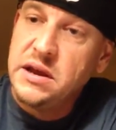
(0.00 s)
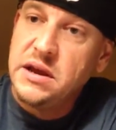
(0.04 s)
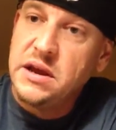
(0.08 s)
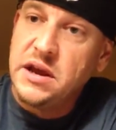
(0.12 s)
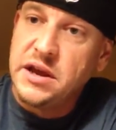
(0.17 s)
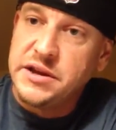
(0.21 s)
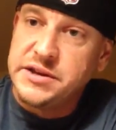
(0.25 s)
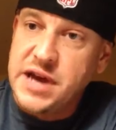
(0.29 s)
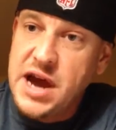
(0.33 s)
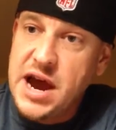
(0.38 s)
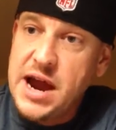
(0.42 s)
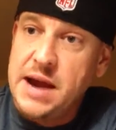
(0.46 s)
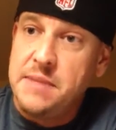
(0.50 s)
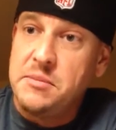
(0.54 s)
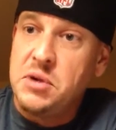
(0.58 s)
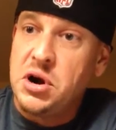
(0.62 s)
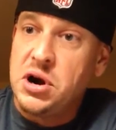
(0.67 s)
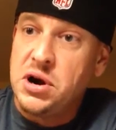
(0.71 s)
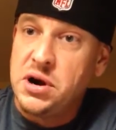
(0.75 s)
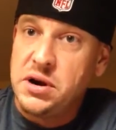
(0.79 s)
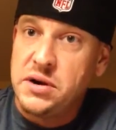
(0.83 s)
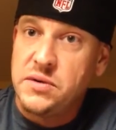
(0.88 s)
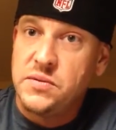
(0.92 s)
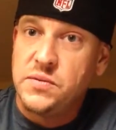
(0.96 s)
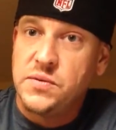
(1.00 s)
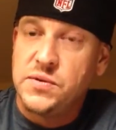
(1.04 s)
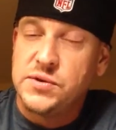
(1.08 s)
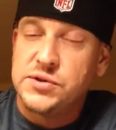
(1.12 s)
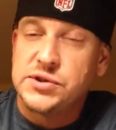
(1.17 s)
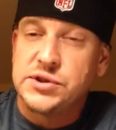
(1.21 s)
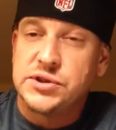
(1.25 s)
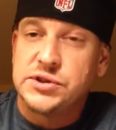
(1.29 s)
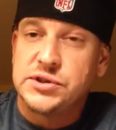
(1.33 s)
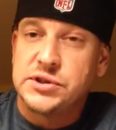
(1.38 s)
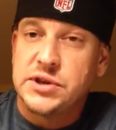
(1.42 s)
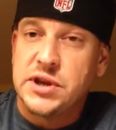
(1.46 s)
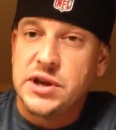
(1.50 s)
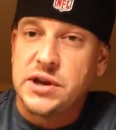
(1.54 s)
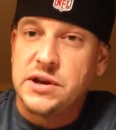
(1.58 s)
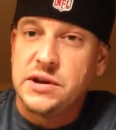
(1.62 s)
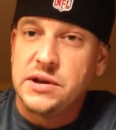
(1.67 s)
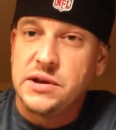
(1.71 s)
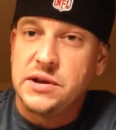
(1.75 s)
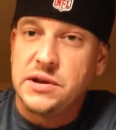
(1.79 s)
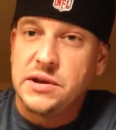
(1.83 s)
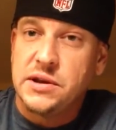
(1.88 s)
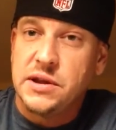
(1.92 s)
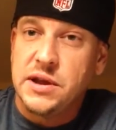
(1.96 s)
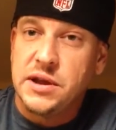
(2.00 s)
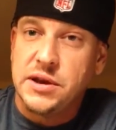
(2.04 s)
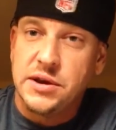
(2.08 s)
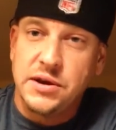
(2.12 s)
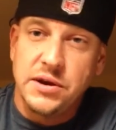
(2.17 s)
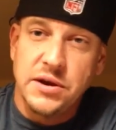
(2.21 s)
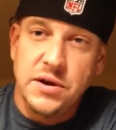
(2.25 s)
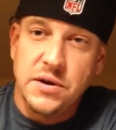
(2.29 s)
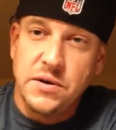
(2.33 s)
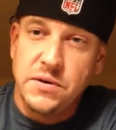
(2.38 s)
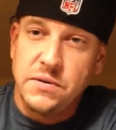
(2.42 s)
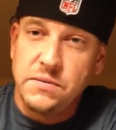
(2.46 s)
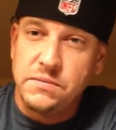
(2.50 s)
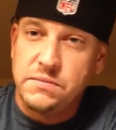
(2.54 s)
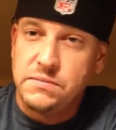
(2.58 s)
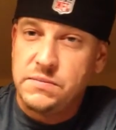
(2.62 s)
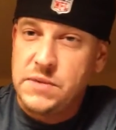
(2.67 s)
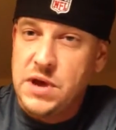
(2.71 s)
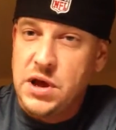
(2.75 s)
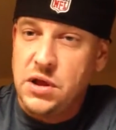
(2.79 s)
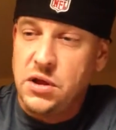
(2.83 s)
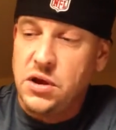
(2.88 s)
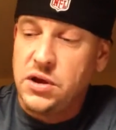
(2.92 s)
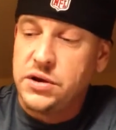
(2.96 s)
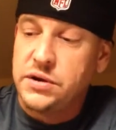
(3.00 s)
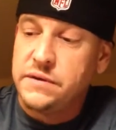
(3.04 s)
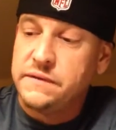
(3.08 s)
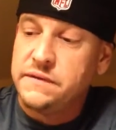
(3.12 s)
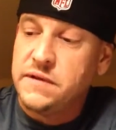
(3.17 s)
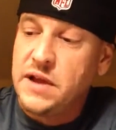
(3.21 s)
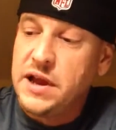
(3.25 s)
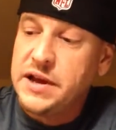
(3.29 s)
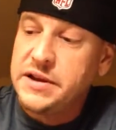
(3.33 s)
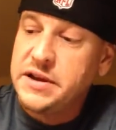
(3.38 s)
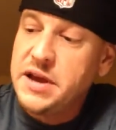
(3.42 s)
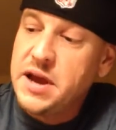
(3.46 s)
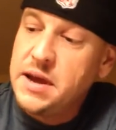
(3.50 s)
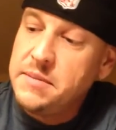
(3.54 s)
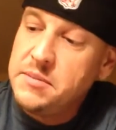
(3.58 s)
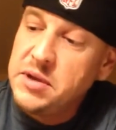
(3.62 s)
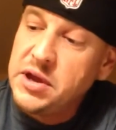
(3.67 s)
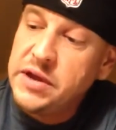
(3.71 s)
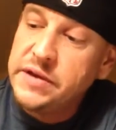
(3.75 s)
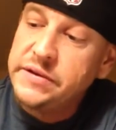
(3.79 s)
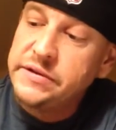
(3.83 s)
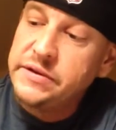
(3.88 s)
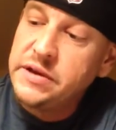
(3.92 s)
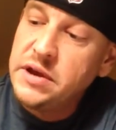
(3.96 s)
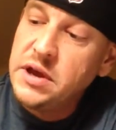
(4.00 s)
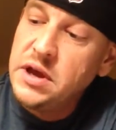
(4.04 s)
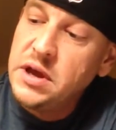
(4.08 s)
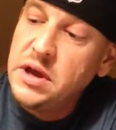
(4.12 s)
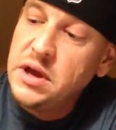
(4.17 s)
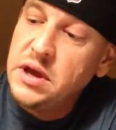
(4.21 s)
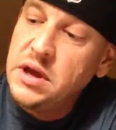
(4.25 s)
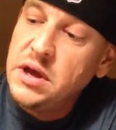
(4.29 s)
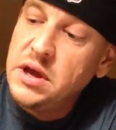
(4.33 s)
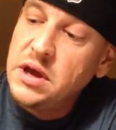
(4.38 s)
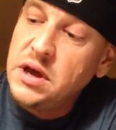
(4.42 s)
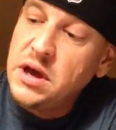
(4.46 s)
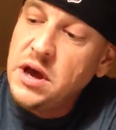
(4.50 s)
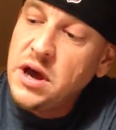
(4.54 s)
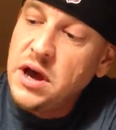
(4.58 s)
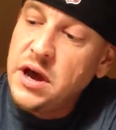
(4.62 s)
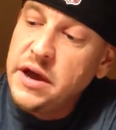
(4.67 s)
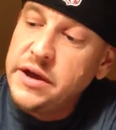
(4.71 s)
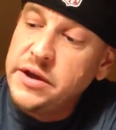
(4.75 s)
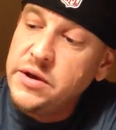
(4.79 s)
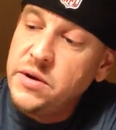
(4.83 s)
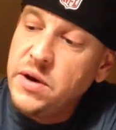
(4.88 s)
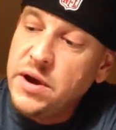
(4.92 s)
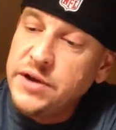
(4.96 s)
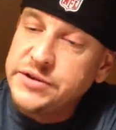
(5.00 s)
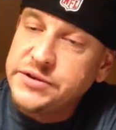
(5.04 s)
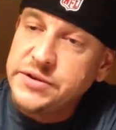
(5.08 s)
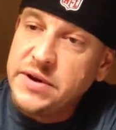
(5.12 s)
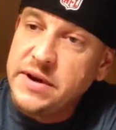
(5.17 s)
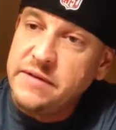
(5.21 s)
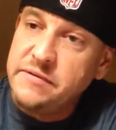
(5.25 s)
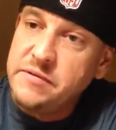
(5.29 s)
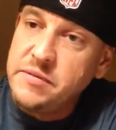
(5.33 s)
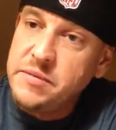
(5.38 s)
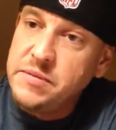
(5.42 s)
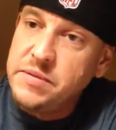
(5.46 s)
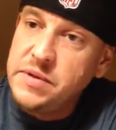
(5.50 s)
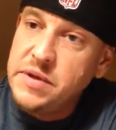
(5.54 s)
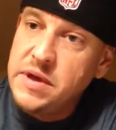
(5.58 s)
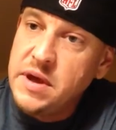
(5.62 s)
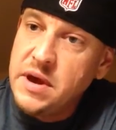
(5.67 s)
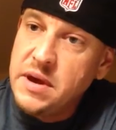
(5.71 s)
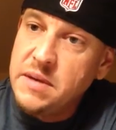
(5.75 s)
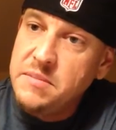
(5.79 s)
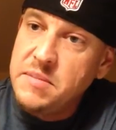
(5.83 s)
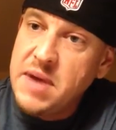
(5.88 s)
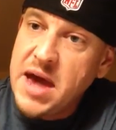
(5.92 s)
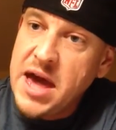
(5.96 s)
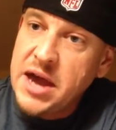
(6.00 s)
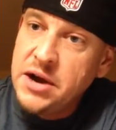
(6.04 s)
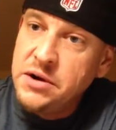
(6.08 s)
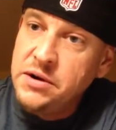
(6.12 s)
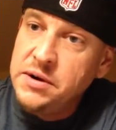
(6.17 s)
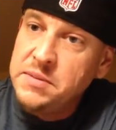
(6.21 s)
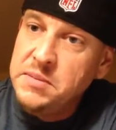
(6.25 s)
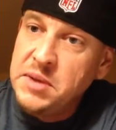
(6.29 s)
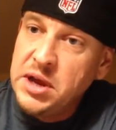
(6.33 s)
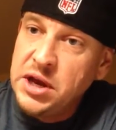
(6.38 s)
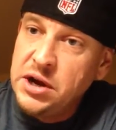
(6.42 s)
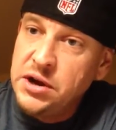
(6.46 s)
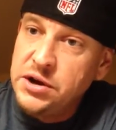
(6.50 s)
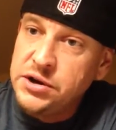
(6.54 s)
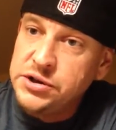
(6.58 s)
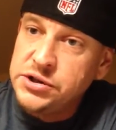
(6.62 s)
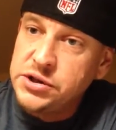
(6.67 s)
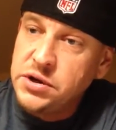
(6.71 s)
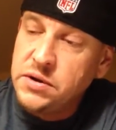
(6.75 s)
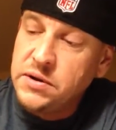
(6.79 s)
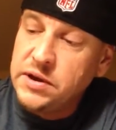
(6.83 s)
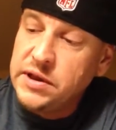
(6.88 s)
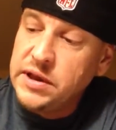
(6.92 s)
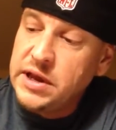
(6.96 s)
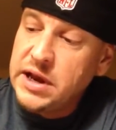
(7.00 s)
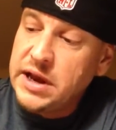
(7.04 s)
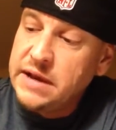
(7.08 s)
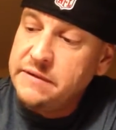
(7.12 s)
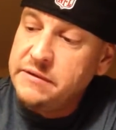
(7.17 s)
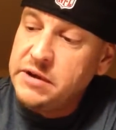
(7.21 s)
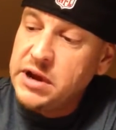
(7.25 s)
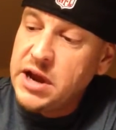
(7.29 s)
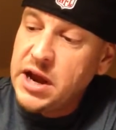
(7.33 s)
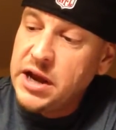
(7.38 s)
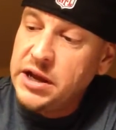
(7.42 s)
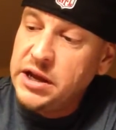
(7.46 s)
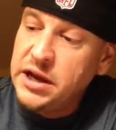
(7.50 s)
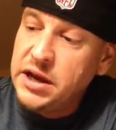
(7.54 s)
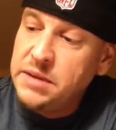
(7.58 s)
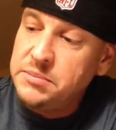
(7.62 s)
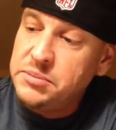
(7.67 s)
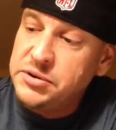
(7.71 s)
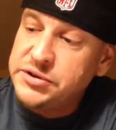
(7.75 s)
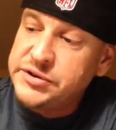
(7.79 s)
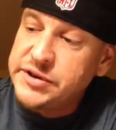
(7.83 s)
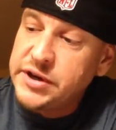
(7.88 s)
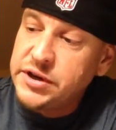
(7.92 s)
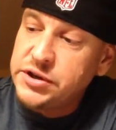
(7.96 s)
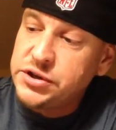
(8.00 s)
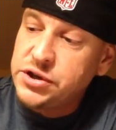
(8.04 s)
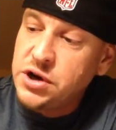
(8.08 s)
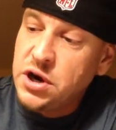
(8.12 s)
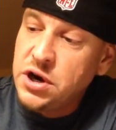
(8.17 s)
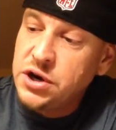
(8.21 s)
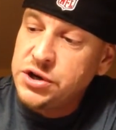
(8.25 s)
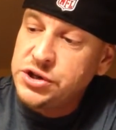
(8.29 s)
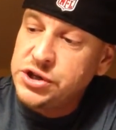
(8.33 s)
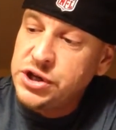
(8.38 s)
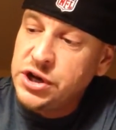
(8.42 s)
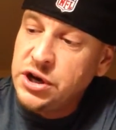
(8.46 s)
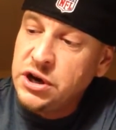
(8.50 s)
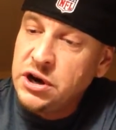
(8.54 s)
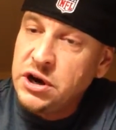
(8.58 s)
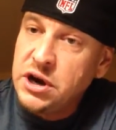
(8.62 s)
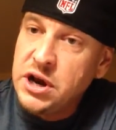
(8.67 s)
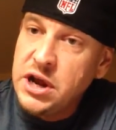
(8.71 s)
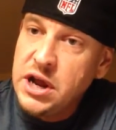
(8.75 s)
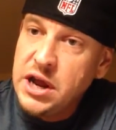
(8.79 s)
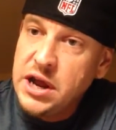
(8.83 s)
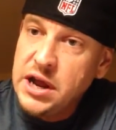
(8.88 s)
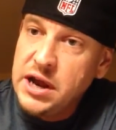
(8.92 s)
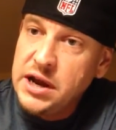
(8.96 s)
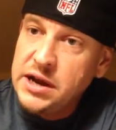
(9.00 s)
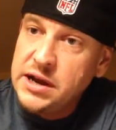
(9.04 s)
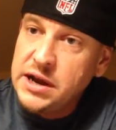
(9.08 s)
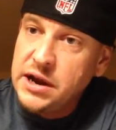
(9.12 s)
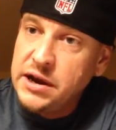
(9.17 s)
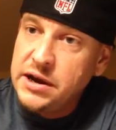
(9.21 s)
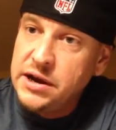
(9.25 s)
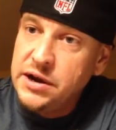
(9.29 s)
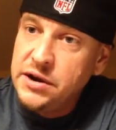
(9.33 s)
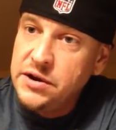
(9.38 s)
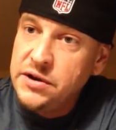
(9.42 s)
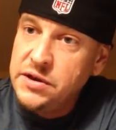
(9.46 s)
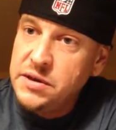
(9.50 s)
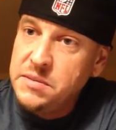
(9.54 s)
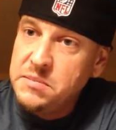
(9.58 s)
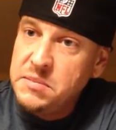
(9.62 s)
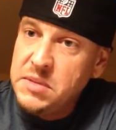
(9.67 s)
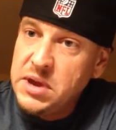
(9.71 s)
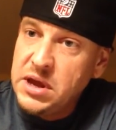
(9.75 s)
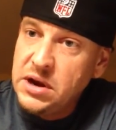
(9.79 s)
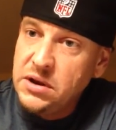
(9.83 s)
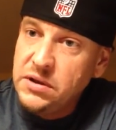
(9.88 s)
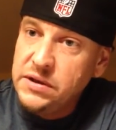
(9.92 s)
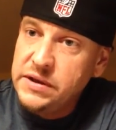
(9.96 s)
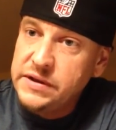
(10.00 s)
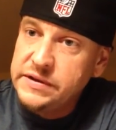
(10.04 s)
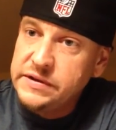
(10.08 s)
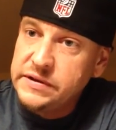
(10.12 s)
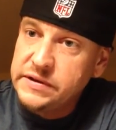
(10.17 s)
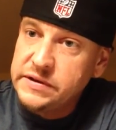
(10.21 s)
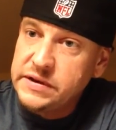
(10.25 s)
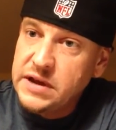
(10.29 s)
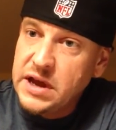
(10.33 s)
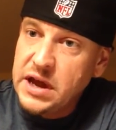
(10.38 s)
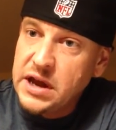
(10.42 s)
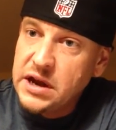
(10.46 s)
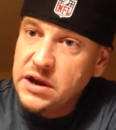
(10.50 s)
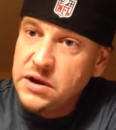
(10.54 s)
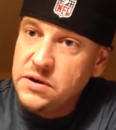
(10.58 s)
a timer, which is going to let you know how long your flight time is. You also have the battery meter showing that I have a 98% charge here. Now here in the middle, this is kind of